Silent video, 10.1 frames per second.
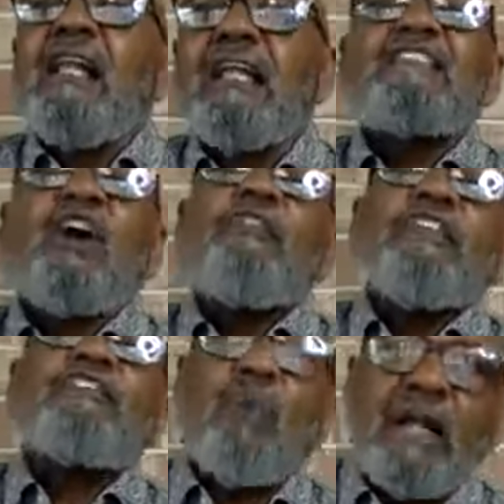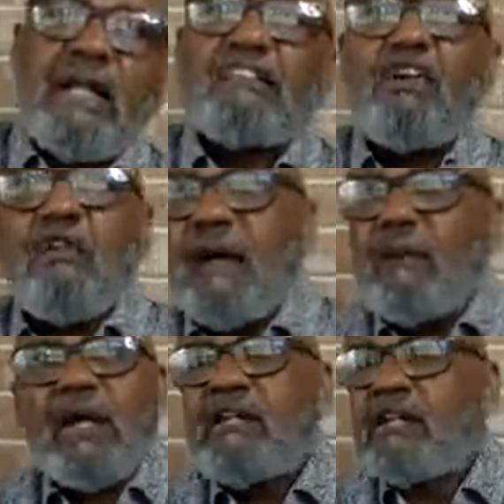let's go this way, let's go
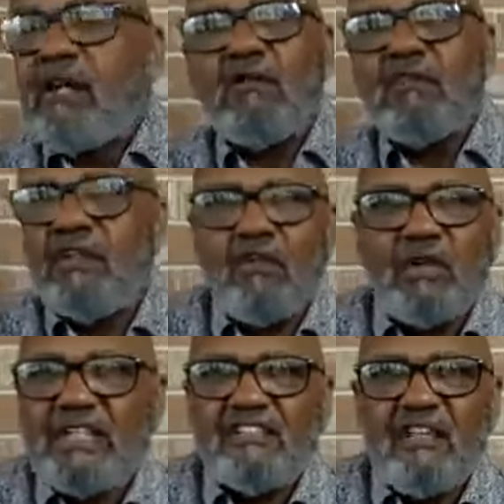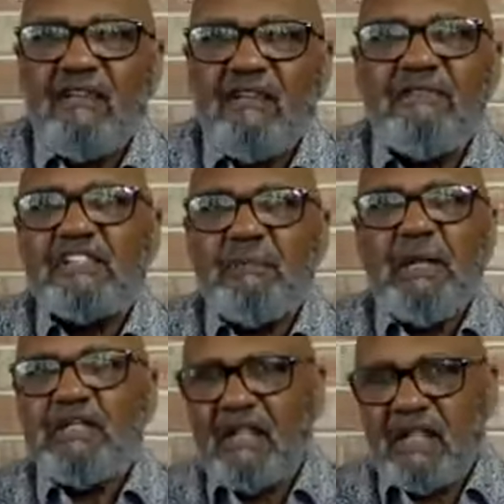that way. No, the Lord didn't even
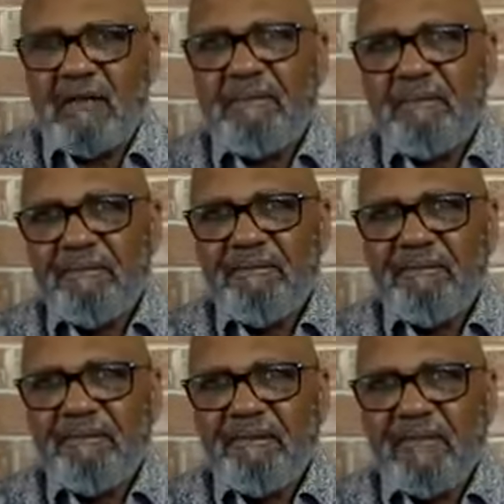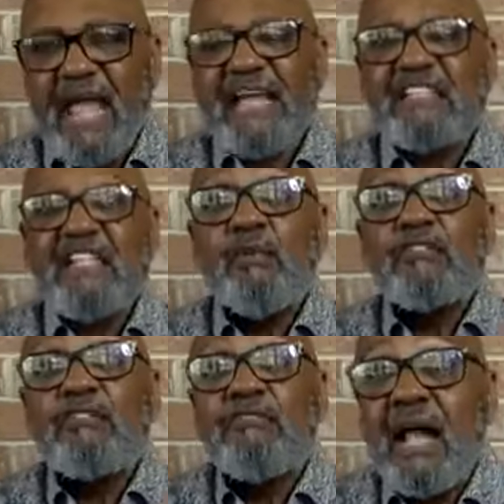speak to him as he
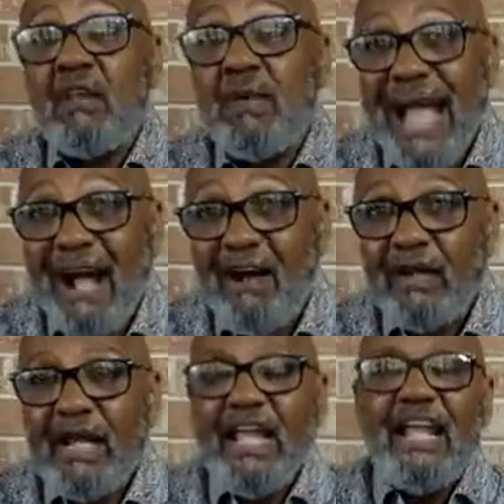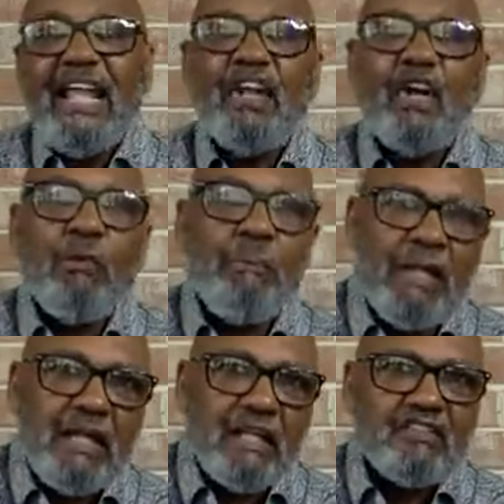was following out in
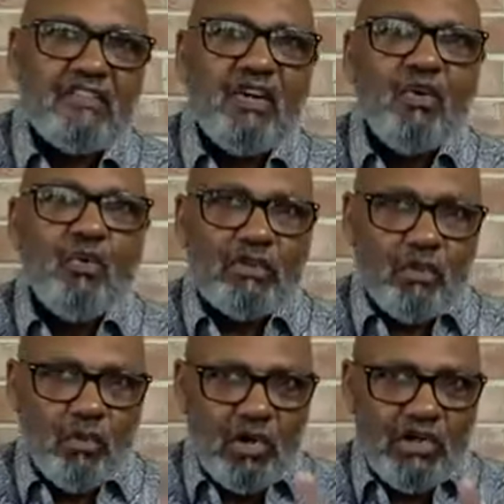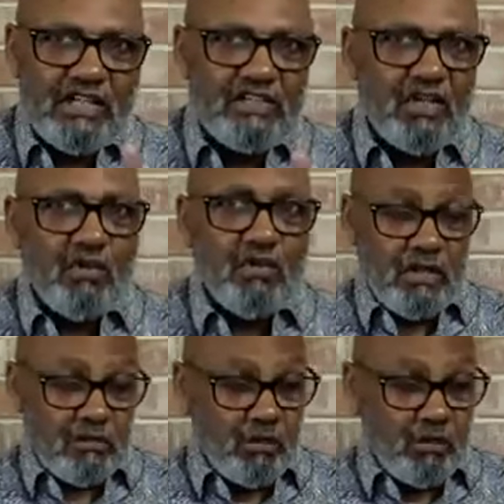obedience what the word had
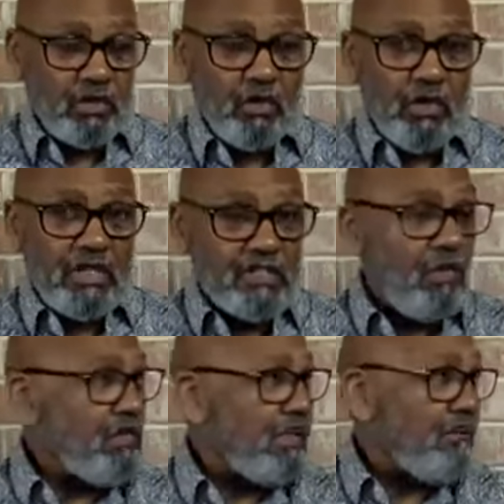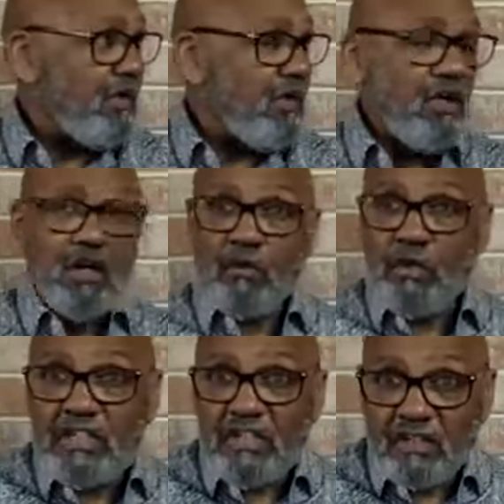told what the Lord had told him
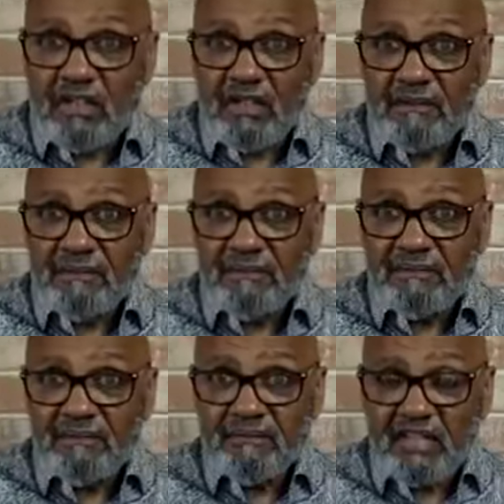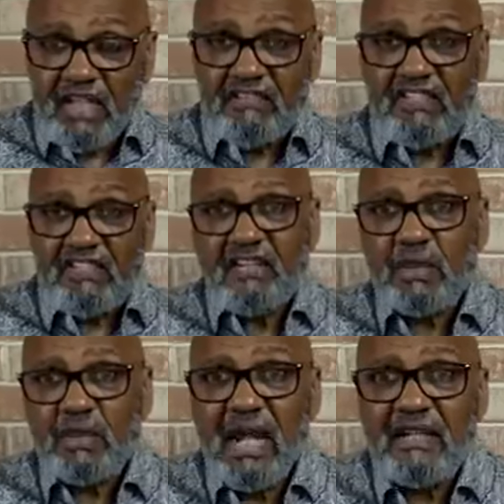originally. Yeah, see,
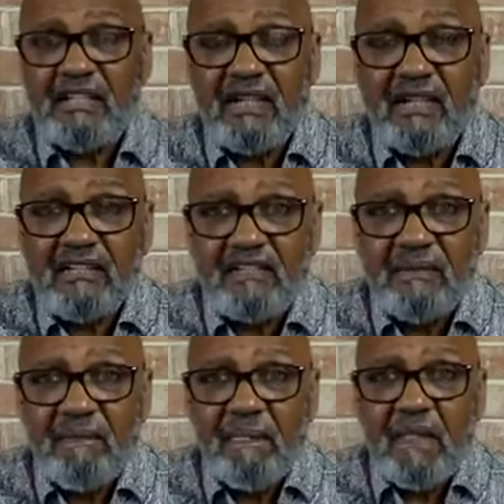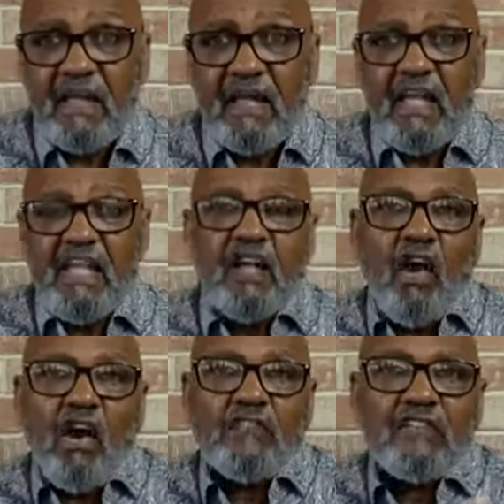that's what God does. He
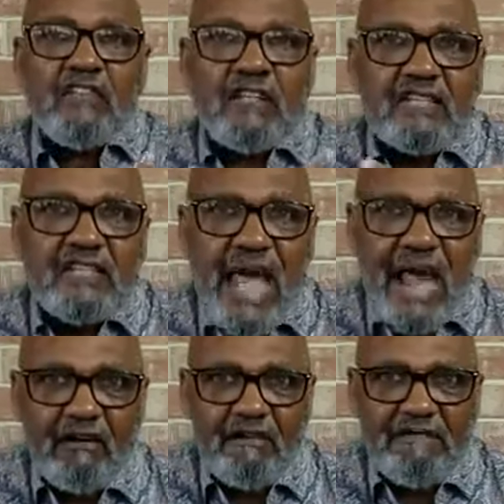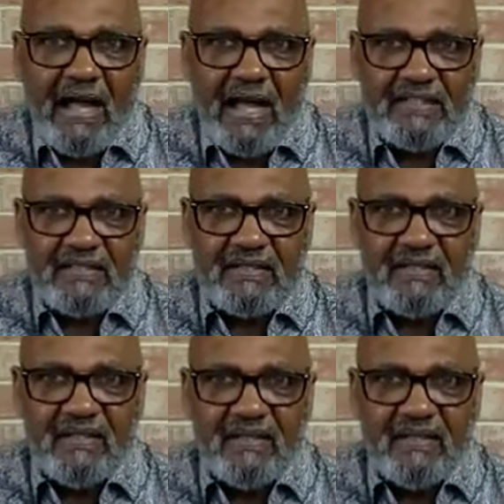causes a sacrifice